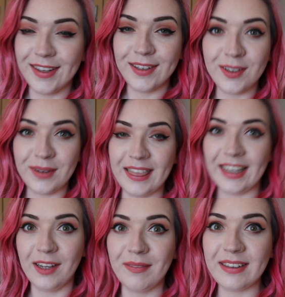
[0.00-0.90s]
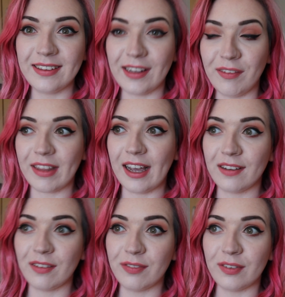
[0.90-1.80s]
So I think you're meant to leave
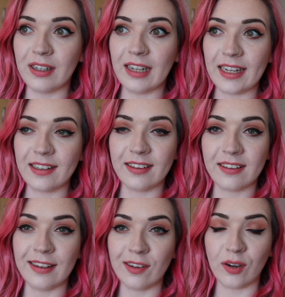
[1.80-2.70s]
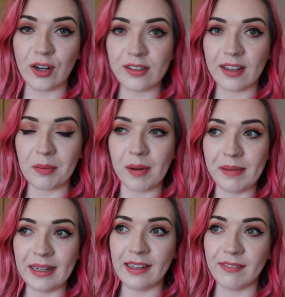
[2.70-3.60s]
that for like 16 hours. I'll
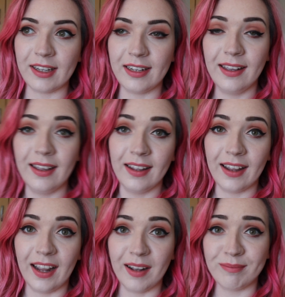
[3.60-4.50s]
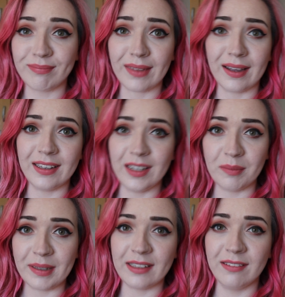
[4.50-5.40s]
probably leave it a little
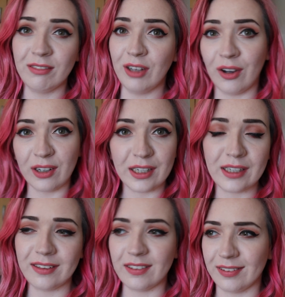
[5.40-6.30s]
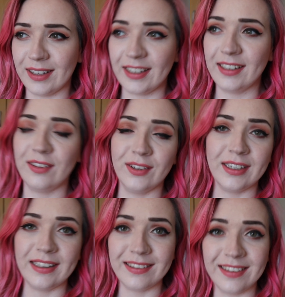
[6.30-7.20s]
bit longer and just let it do
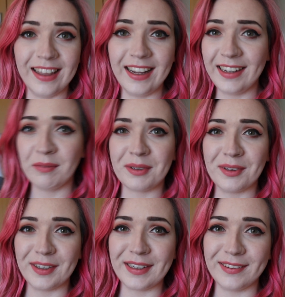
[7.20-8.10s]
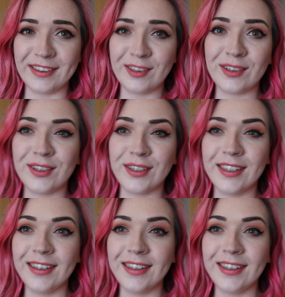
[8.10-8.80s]
its thing. But now I'm going to